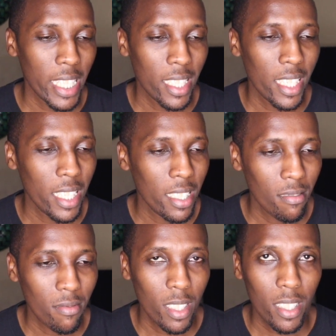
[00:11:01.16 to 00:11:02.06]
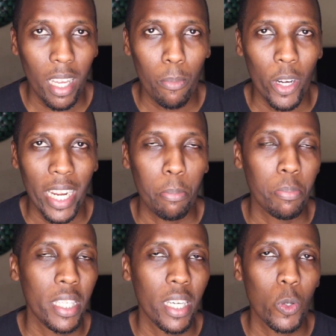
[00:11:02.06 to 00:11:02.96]
getting someone, a
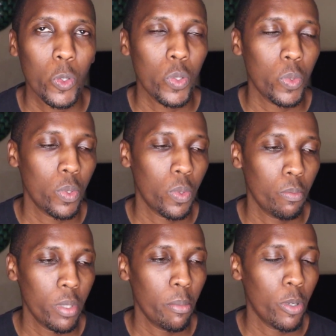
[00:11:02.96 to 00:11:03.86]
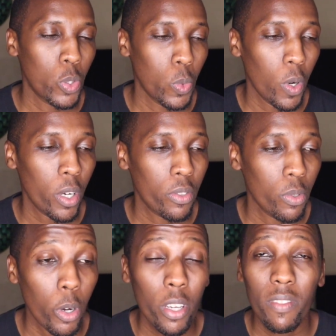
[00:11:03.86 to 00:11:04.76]
peer who you would be able to walk
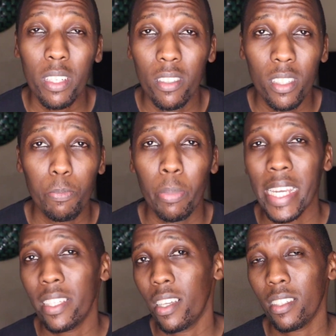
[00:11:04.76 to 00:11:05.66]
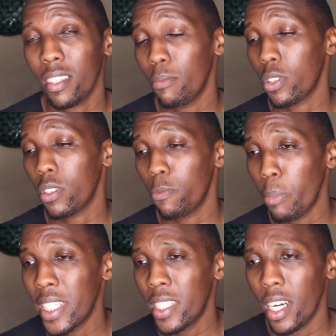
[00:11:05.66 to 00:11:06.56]
through, or even just pay some sort of
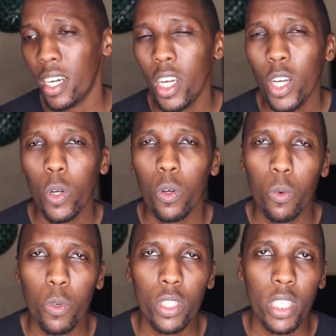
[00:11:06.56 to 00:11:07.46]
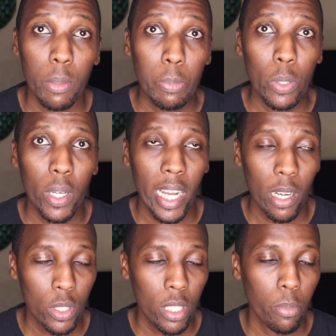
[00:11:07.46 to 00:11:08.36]
mentor who would keep you
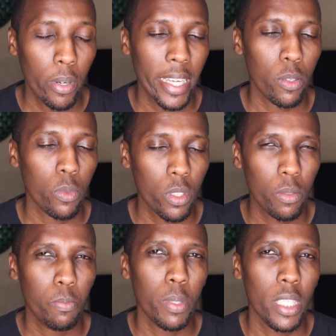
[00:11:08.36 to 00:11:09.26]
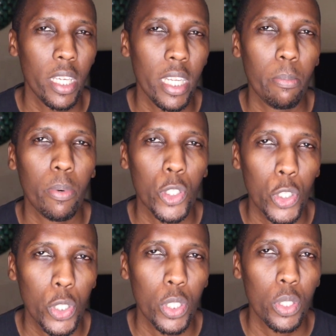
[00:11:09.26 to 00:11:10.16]
accountable and would be in a
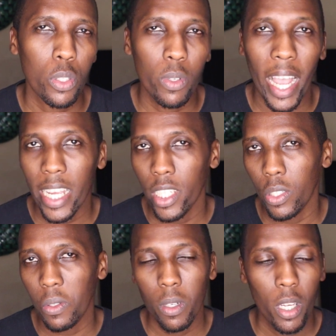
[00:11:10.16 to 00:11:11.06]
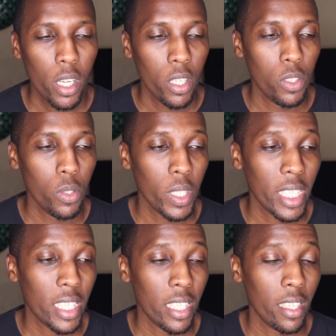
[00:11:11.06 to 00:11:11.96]
position to guide you
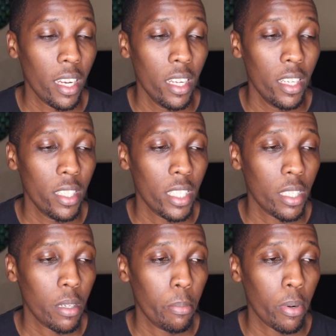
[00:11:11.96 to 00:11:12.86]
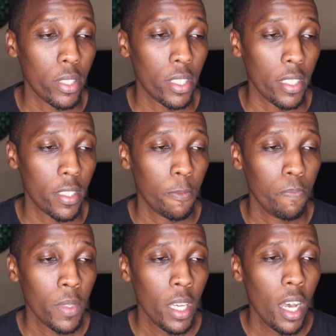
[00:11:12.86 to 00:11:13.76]
during the learning process.
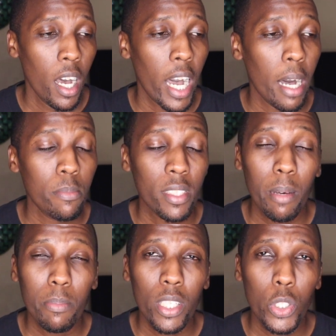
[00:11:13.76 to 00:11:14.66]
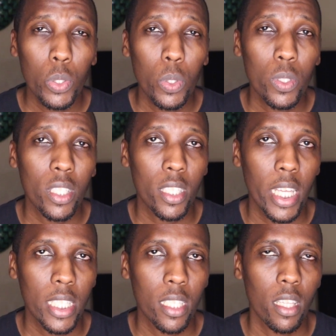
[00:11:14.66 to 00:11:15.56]
Something to note is
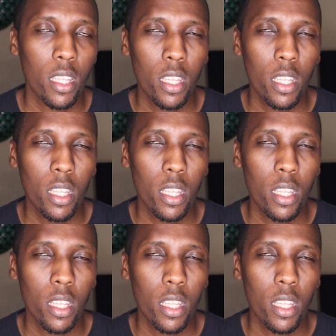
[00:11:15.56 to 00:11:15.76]
that